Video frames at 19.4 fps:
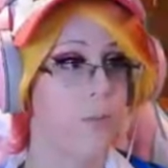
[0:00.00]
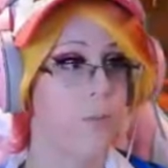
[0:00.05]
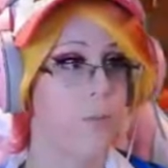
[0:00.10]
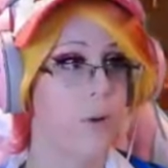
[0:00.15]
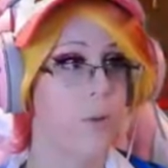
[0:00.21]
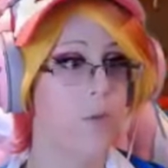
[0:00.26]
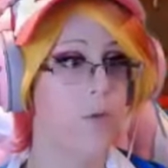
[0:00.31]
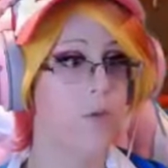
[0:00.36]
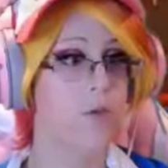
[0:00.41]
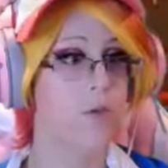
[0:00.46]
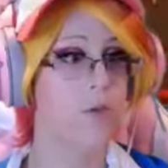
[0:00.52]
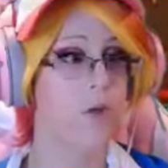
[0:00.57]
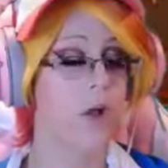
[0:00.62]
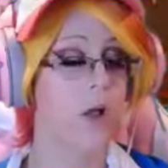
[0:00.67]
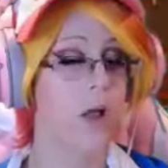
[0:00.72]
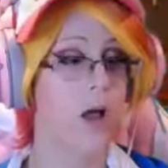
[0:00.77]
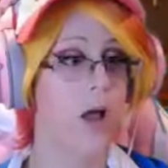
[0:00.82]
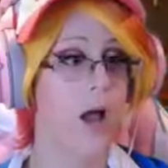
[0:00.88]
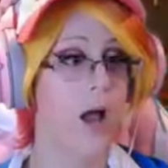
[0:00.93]
But most of
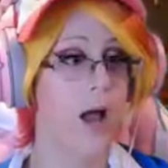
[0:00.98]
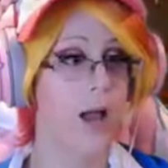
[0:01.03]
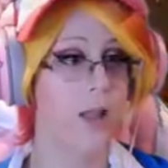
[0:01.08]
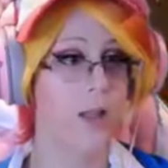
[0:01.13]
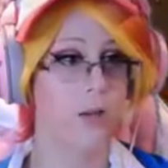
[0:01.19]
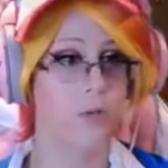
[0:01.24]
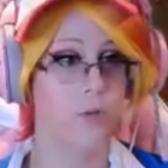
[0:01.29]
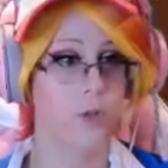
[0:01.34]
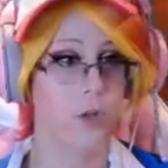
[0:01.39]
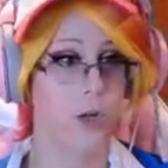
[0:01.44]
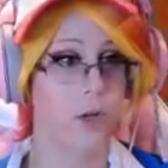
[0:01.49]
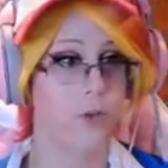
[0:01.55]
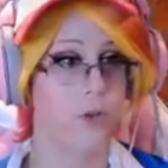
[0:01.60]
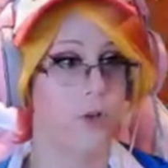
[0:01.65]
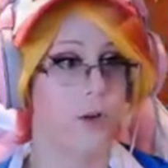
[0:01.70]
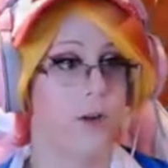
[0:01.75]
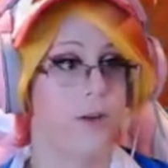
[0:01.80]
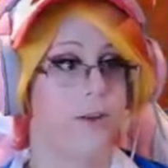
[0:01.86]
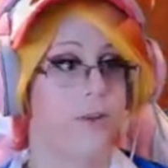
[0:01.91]
all, I love
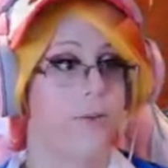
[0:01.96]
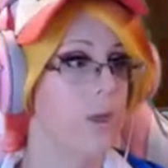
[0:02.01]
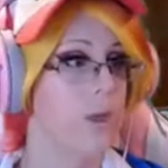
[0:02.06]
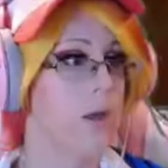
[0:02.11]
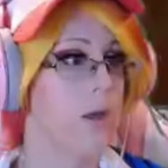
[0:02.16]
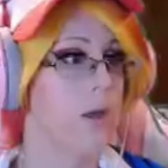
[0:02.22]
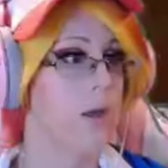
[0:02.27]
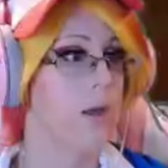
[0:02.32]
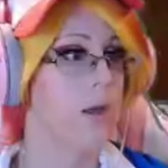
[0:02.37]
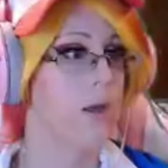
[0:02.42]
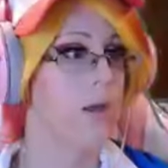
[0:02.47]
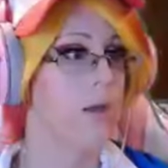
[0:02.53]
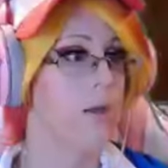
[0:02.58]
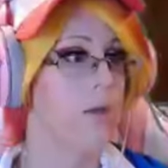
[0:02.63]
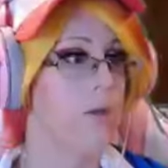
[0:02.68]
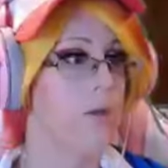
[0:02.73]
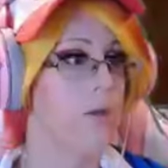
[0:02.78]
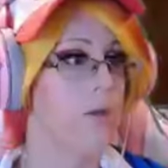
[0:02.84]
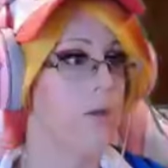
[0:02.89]
Charizard.
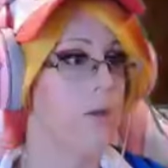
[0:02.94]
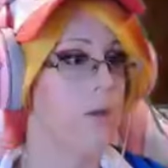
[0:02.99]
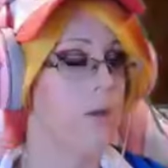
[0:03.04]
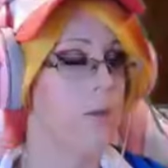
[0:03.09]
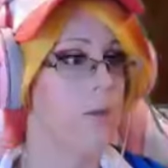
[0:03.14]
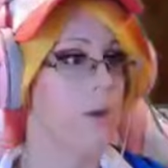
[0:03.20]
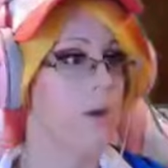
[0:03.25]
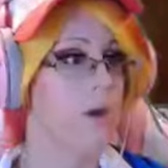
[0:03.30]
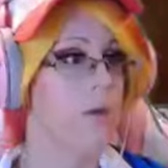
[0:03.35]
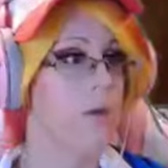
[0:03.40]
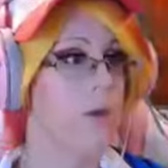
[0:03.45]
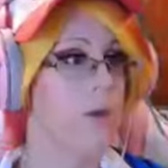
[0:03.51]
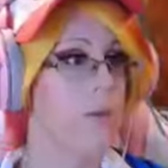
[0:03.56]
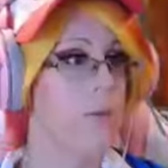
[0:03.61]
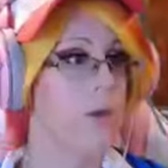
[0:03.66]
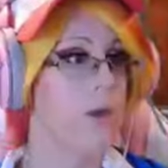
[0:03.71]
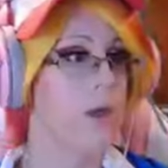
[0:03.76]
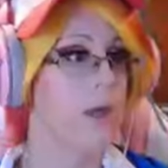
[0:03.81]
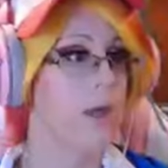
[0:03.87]
And apparently
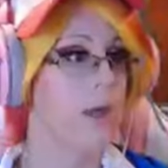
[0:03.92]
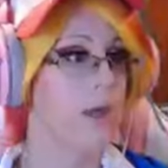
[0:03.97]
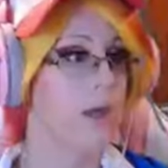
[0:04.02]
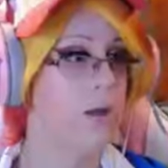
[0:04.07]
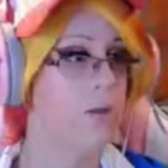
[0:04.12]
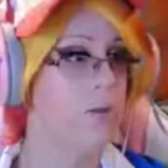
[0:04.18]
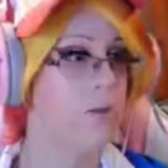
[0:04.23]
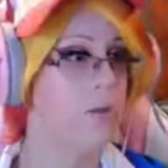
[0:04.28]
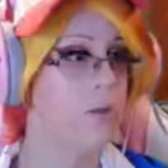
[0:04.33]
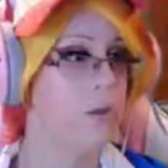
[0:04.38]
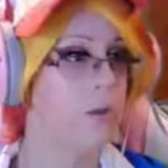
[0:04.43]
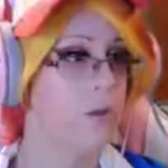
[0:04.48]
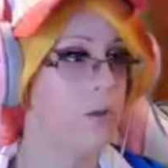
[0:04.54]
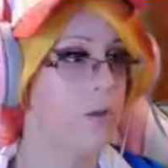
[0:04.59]
we can't